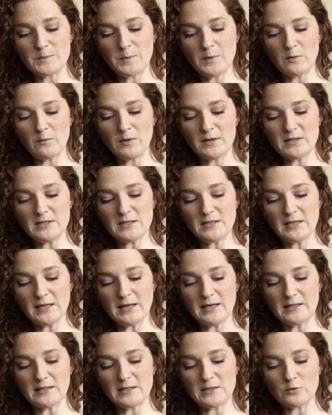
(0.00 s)
but once
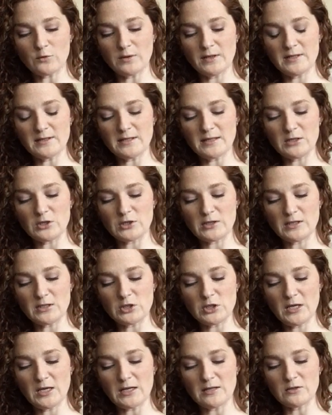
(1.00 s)
again his orientation had
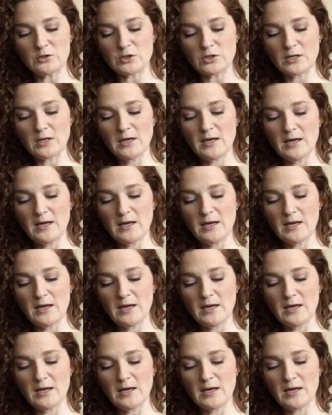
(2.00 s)
changed,